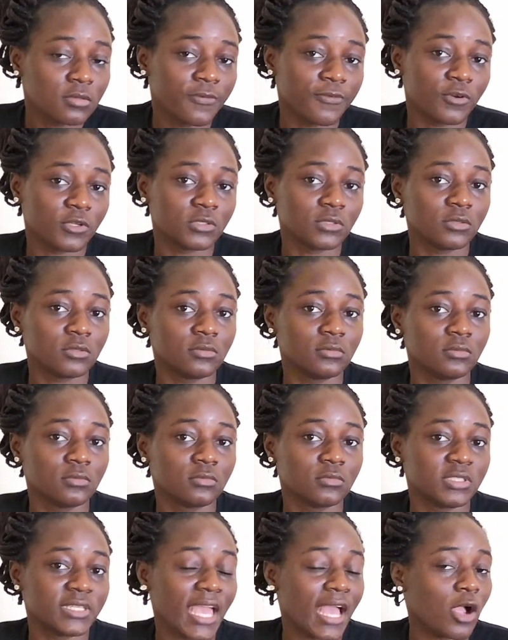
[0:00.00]
for
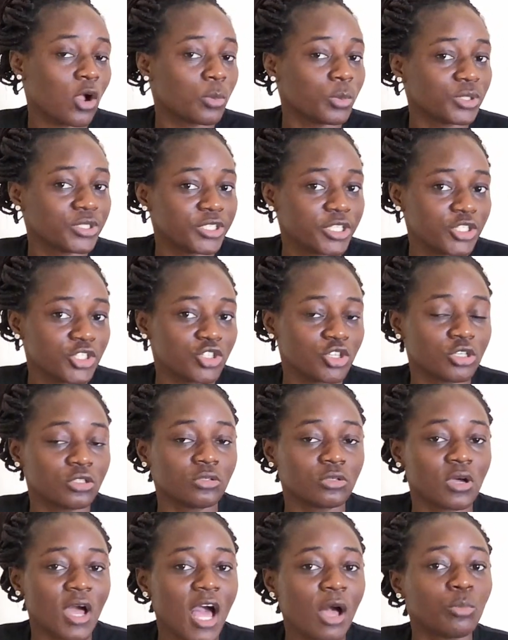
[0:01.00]
the accommodation
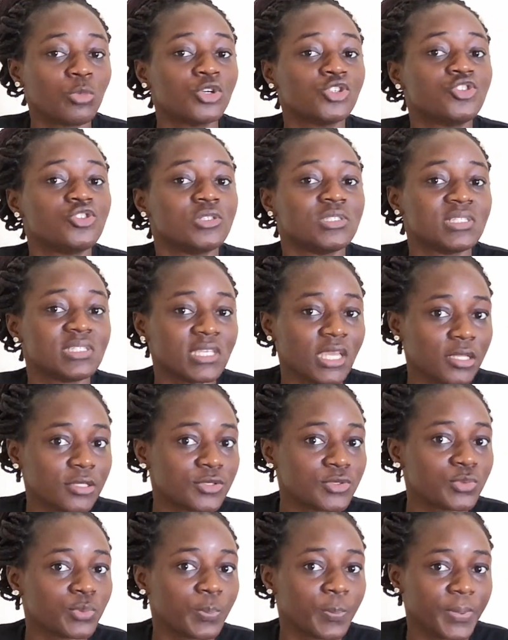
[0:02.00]
or how much you
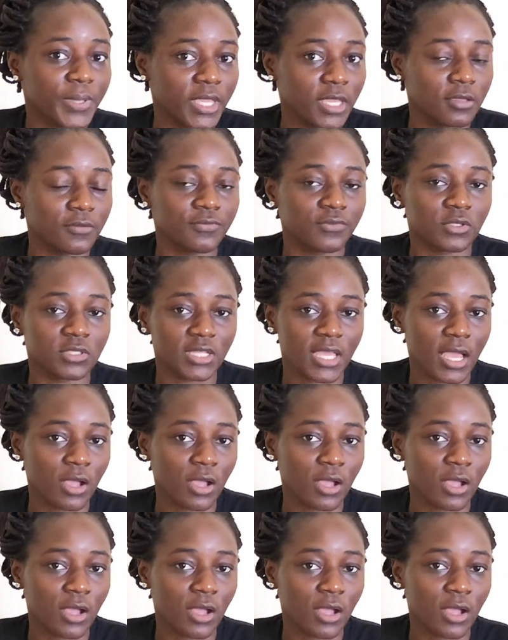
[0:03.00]
intend to pay for the